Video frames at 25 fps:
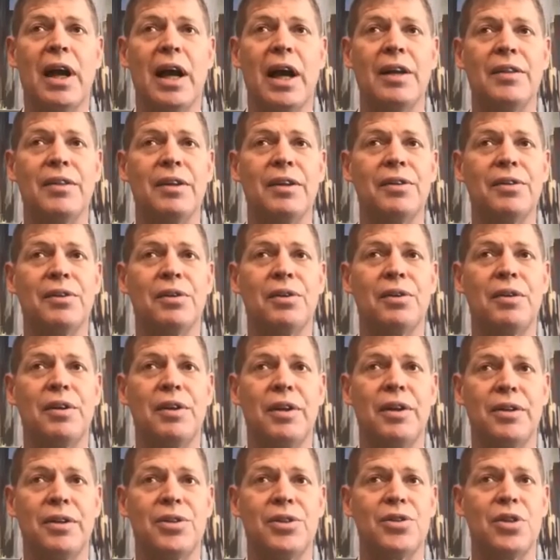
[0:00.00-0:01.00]
I think they're the
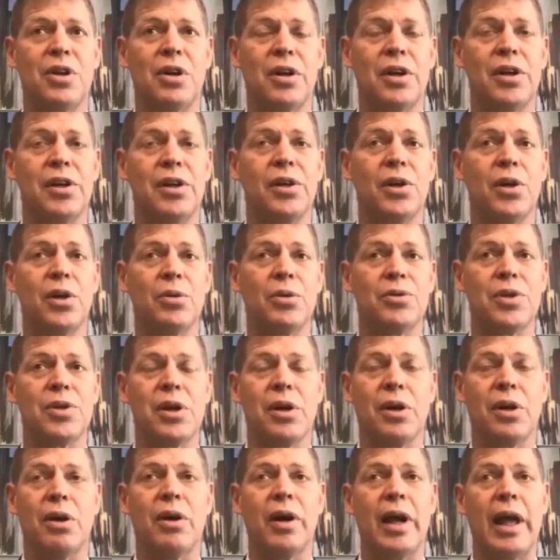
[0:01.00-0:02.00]
unsung heroes
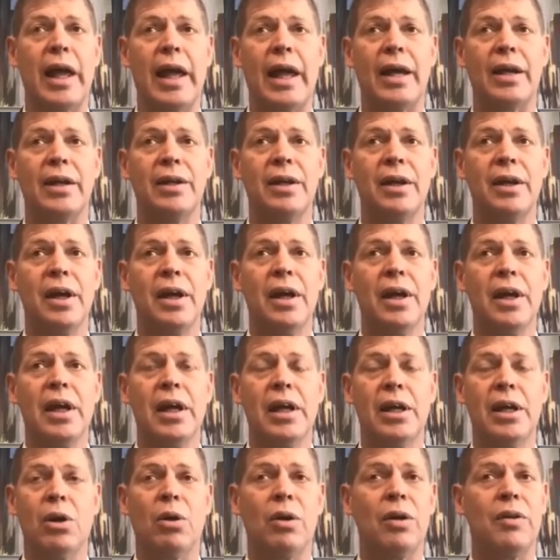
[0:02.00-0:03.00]
here. And,
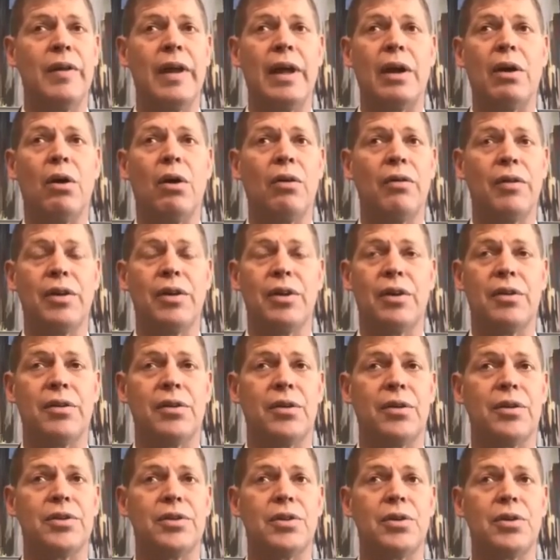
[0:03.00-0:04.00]
and then all the
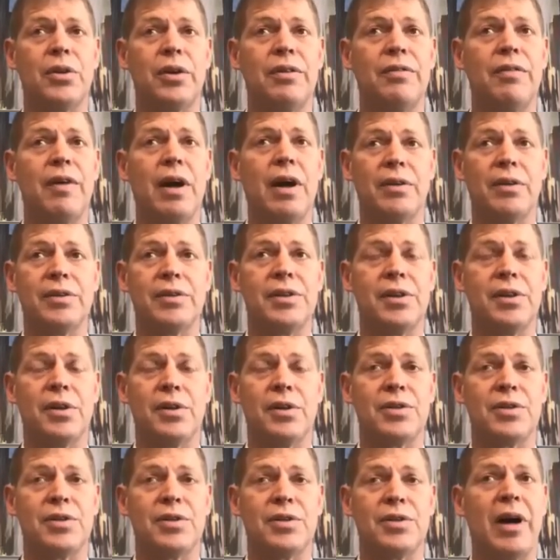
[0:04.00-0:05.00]
other attorney
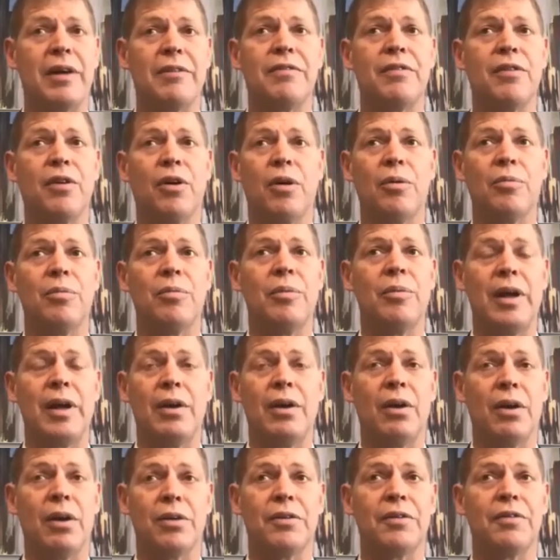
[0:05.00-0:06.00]
volunteers at my firm
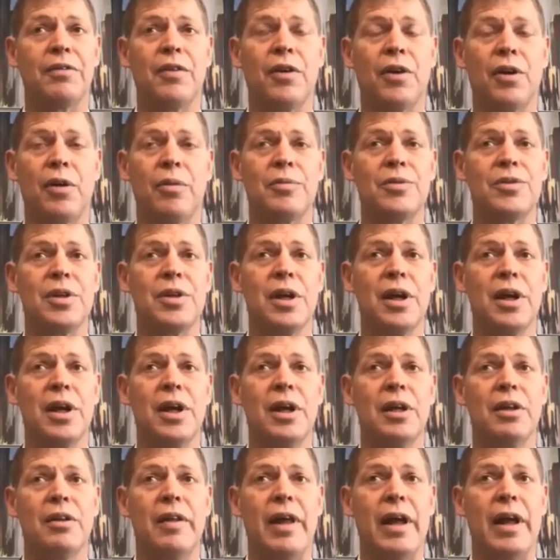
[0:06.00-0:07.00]
and other firms
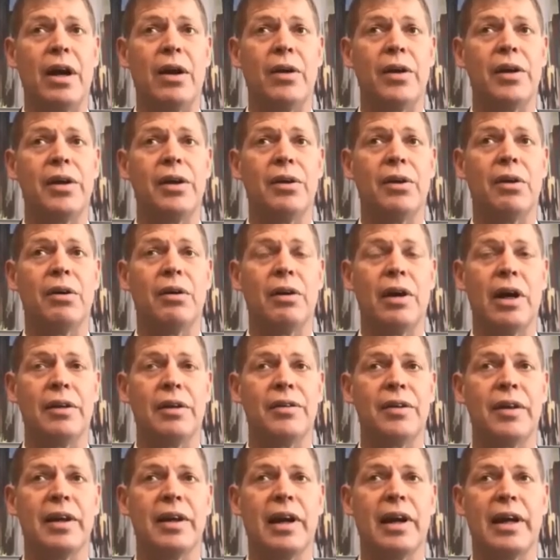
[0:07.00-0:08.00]
that are here. I
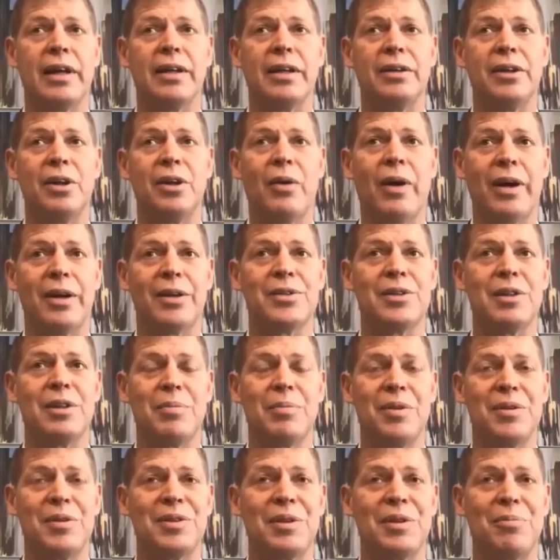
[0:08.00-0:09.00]
think I
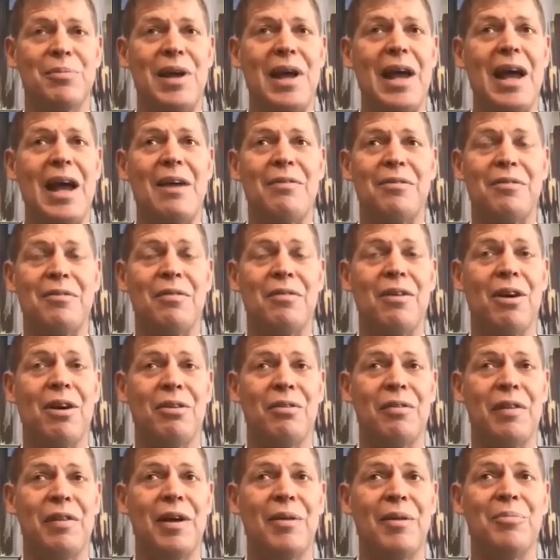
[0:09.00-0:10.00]
accept this on behalf of all
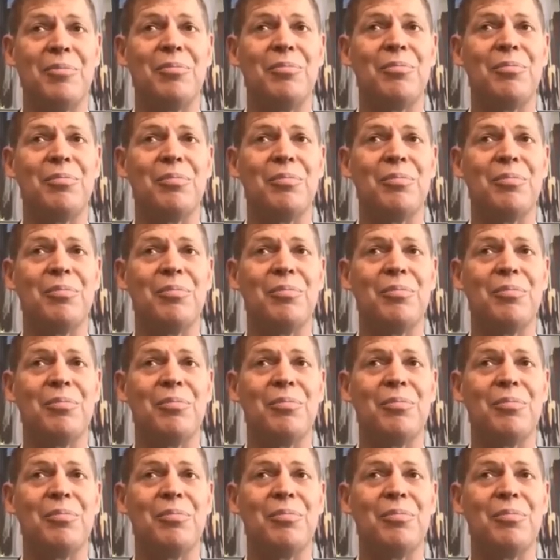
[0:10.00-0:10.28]
of them.